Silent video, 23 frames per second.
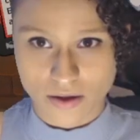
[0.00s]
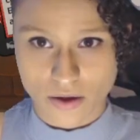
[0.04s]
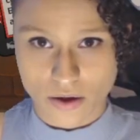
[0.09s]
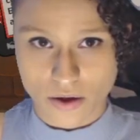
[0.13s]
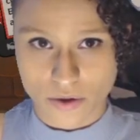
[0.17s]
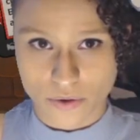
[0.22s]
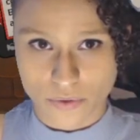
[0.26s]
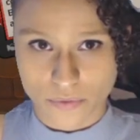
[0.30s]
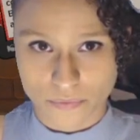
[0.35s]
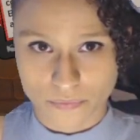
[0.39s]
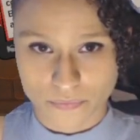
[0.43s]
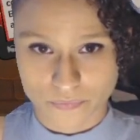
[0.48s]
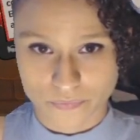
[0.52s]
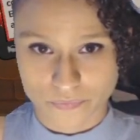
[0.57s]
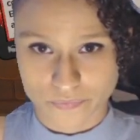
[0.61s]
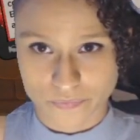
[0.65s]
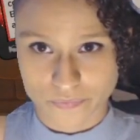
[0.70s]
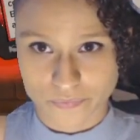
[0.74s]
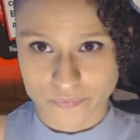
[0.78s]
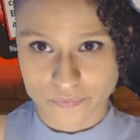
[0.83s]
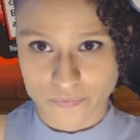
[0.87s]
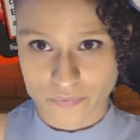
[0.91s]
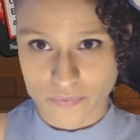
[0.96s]
Oh,
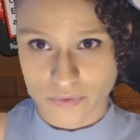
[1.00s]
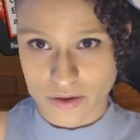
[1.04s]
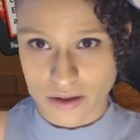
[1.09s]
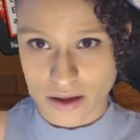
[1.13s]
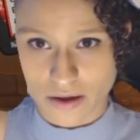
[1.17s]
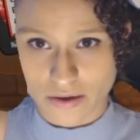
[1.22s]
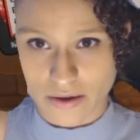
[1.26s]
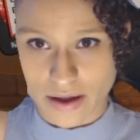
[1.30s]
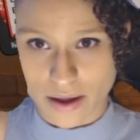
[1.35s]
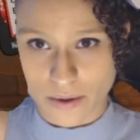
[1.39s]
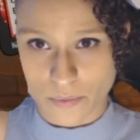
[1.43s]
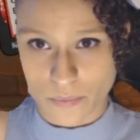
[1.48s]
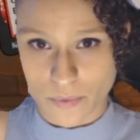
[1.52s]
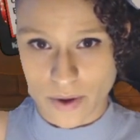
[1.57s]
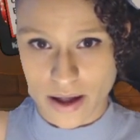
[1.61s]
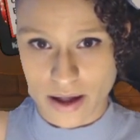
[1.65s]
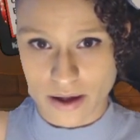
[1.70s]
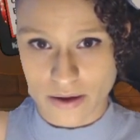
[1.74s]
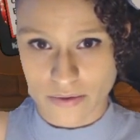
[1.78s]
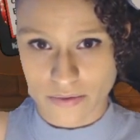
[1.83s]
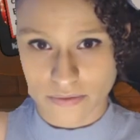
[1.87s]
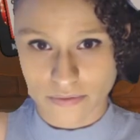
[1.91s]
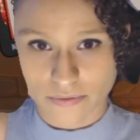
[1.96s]
okay.
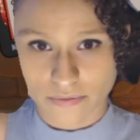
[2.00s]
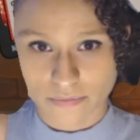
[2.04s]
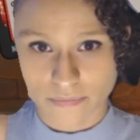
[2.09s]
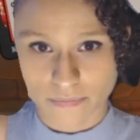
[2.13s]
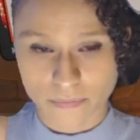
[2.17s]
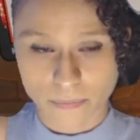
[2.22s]
Well,